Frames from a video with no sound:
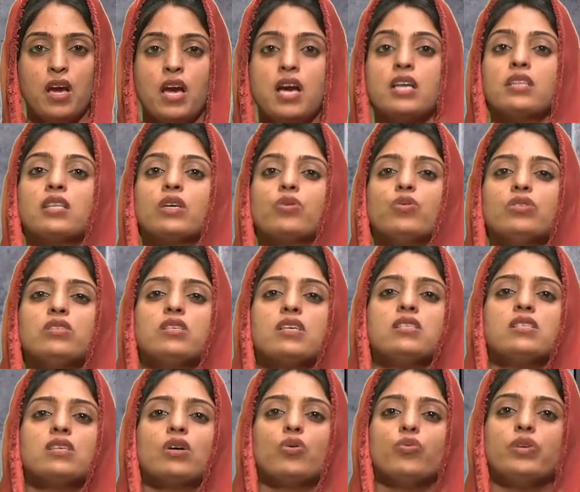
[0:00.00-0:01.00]
The goods and
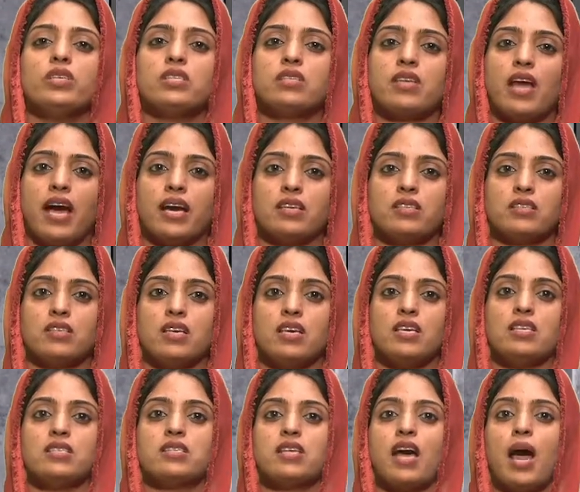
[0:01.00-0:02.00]
service tax
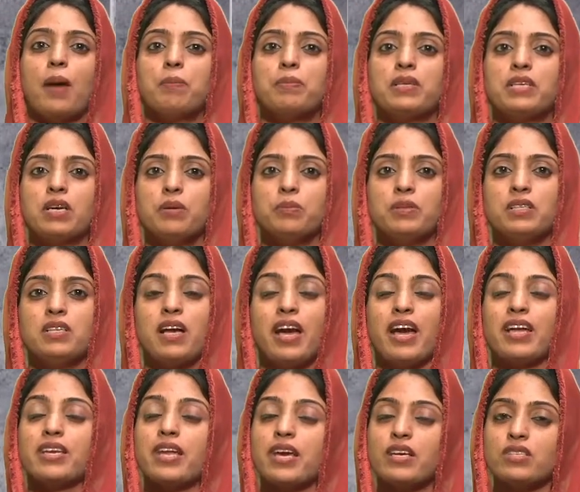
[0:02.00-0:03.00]
is applicable
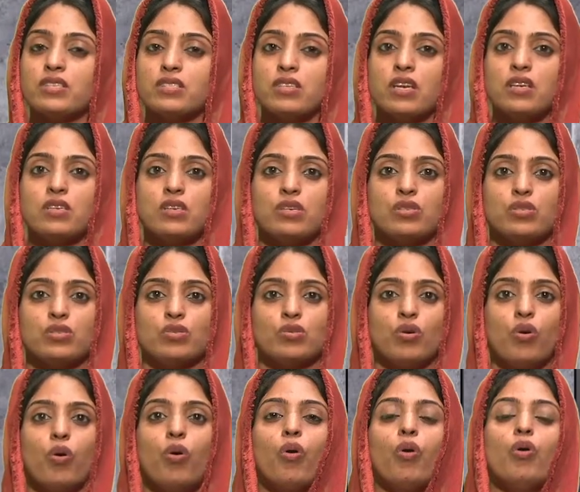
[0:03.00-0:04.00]
and extended to
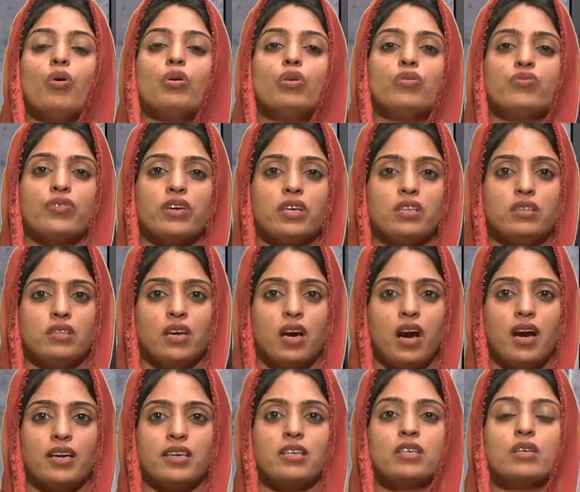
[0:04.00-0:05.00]
whole of
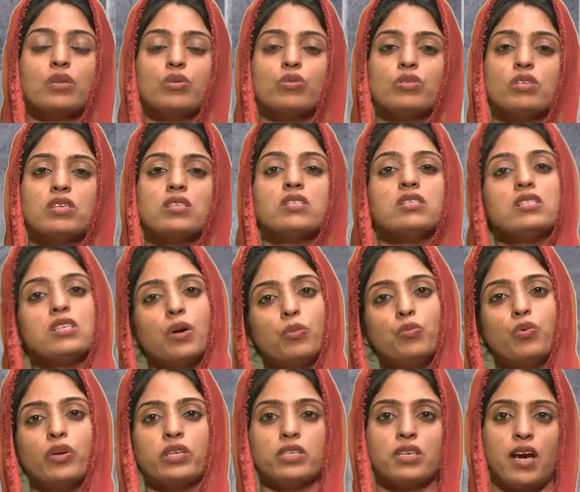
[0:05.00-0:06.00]
India including
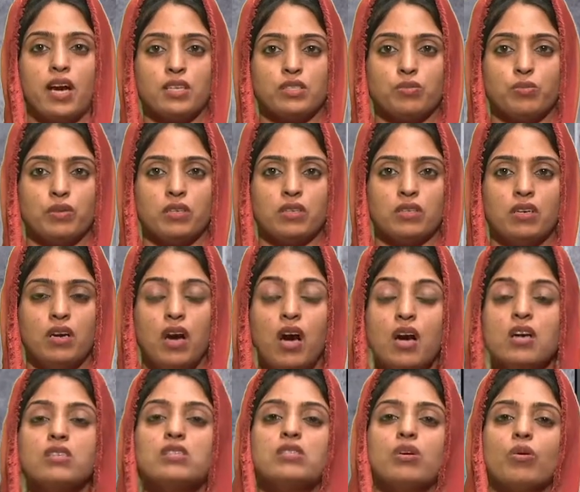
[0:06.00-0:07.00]
Jammu and Kashmir.
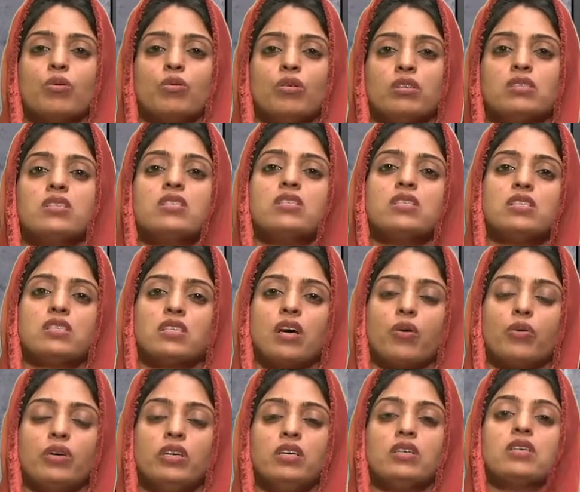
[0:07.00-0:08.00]
So this is
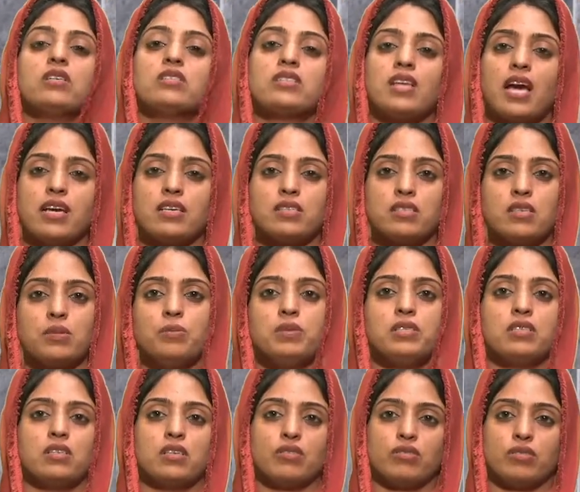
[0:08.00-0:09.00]
our taxable
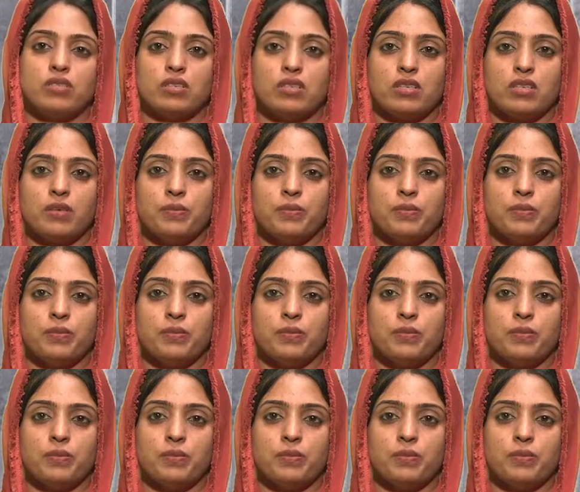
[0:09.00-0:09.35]
territory.